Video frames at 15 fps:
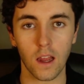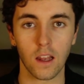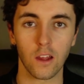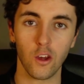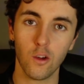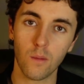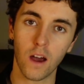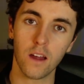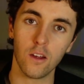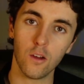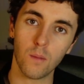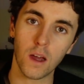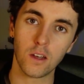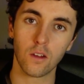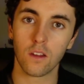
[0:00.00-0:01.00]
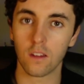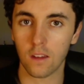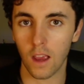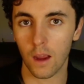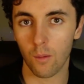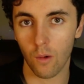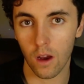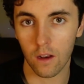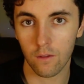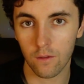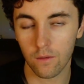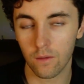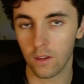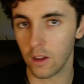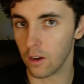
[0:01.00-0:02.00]
Like you may do the same run,
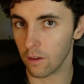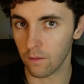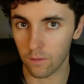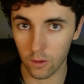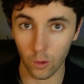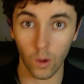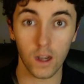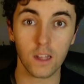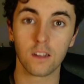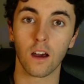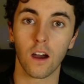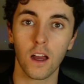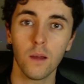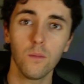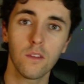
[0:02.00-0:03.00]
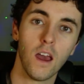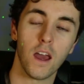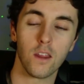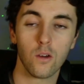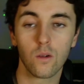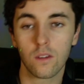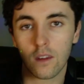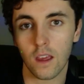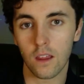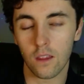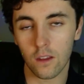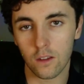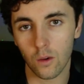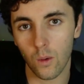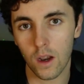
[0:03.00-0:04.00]
20 times, and you'll see the
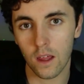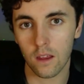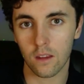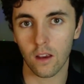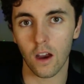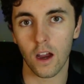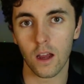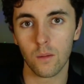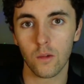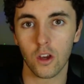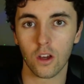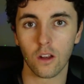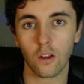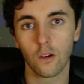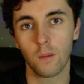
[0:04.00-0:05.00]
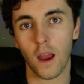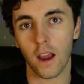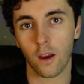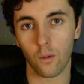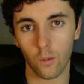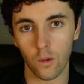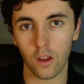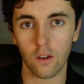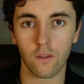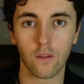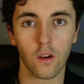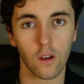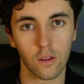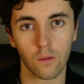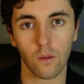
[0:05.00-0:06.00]
20th time you can look back at your
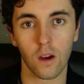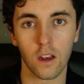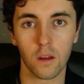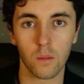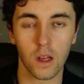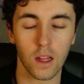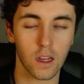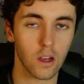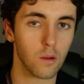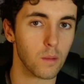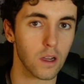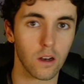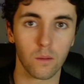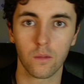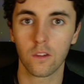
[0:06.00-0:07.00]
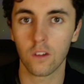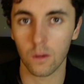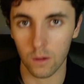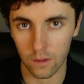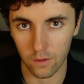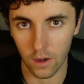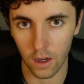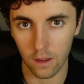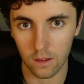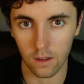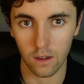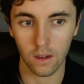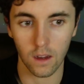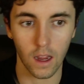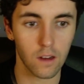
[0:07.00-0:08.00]
first run and be like, oh my God, I'm so much
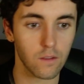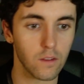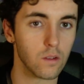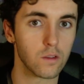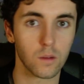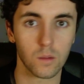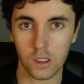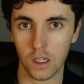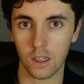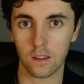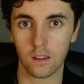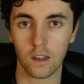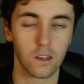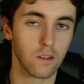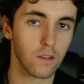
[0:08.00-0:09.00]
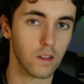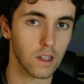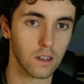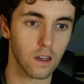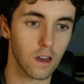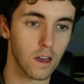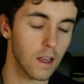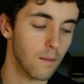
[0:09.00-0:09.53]
faster and it feels so much easier. I don't feel like dying.